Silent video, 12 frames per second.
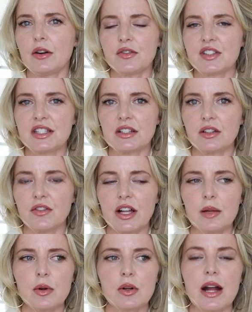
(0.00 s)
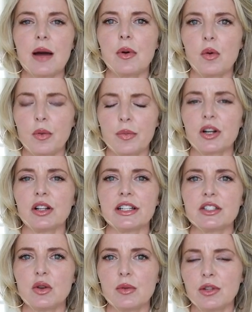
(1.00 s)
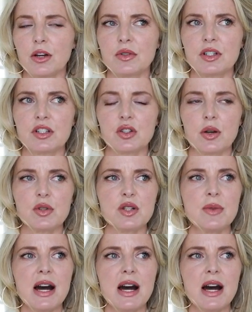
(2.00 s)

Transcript: I don't know if it's still available or not, but we'll put a link to it below in the description